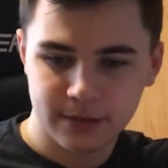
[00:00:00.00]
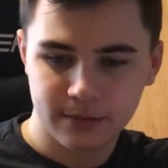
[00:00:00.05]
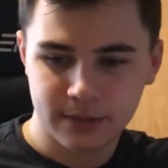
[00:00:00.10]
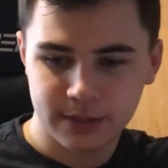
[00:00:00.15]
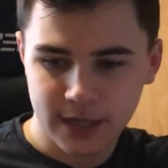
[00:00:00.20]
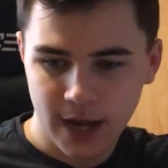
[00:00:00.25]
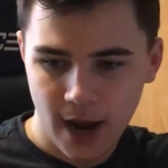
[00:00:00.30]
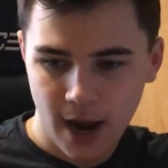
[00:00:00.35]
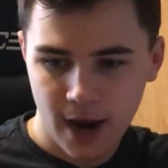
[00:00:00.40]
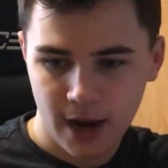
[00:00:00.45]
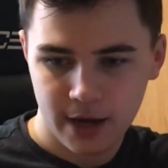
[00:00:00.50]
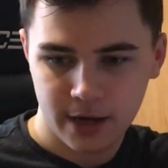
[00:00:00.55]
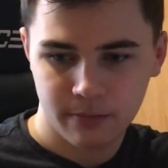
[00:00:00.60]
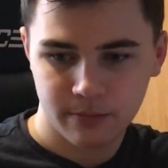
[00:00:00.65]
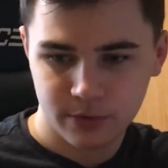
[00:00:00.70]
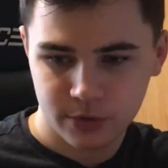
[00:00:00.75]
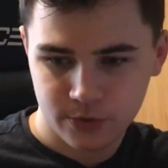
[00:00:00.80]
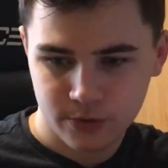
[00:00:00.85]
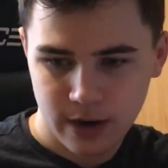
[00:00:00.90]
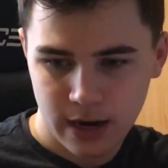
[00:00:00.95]

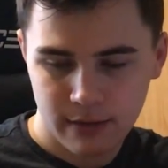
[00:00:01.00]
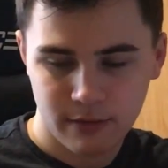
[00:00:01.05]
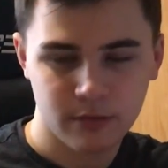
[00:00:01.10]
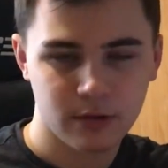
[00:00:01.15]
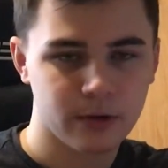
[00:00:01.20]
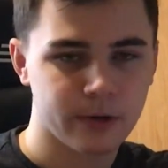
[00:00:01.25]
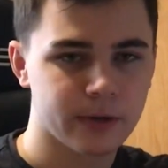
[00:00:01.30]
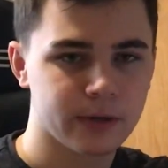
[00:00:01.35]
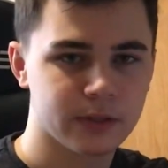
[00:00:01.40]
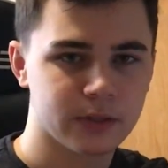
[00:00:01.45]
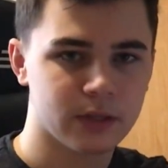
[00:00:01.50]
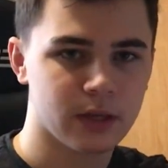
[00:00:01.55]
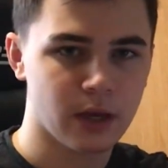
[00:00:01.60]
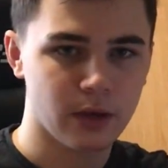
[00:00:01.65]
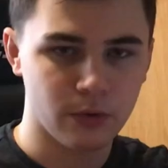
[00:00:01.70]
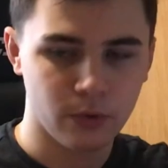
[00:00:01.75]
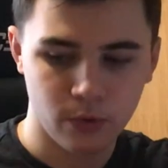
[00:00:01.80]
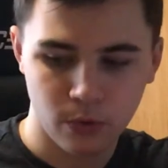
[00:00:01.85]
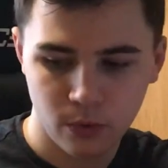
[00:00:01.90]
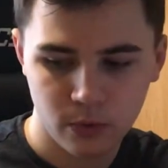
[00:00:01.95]
time travelers
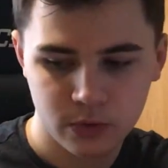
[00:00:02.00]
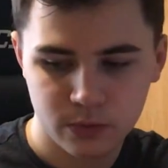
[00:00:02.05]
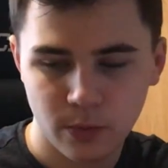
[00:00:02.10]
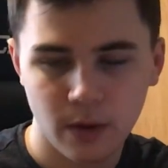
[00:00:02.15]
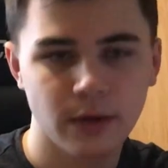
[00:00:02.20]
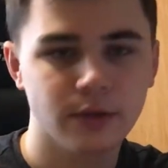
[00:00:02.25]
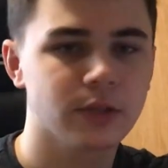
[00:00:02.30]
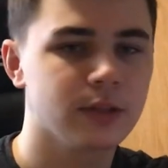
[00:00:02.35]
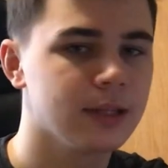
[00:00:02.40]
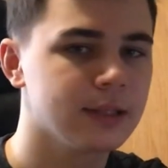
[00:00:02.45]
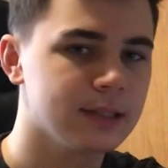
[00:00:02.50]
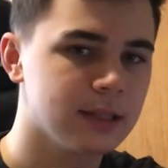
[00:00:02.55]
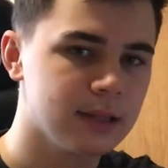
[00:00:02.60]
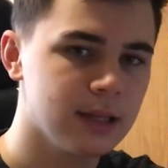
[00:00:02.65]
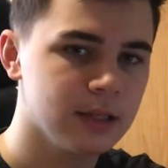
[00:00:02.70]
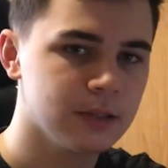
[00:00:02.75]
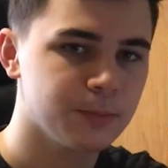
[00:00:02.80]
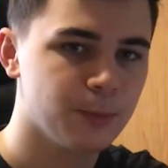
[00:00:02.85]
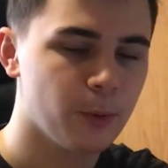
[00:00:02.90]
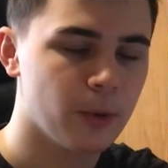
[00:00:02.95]
saying who was watching this at
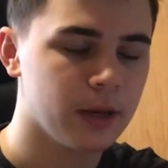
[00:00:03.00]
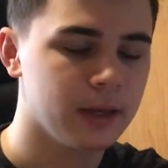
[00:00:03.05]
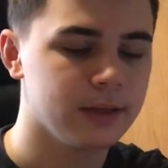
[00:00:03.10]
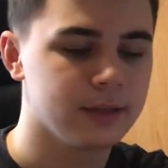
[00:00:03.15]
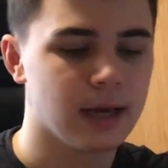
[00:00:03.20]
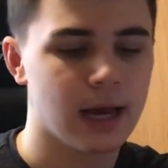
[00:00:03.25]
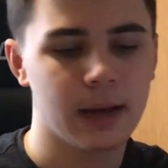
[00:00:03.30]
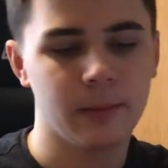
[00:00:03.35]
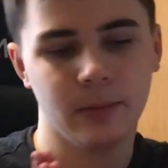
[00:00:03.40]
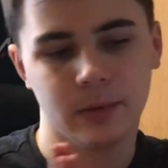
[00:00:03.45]
this point in time,